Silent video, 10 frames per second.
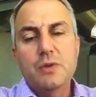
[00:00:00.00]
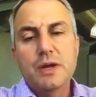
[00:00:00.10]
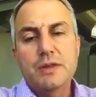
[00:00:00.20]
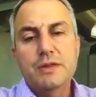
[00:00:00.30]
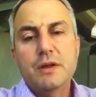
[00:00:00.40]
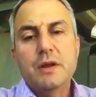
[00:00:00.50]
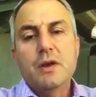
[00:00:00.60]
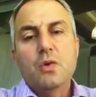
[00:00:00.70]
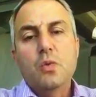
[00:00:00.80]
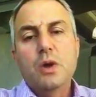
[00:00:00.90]
with
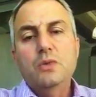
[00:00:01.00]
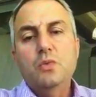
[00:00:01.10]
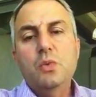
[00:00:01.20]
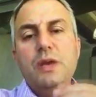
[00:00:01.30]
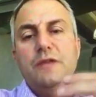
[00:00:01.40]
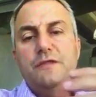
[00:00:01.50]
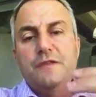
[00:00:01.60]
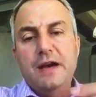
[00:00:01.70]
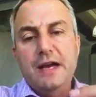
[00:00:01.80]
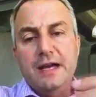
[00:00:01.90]
what we
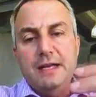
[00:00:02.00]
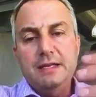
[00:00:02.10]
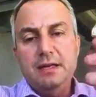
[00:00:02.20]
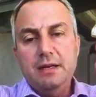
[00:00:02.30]
find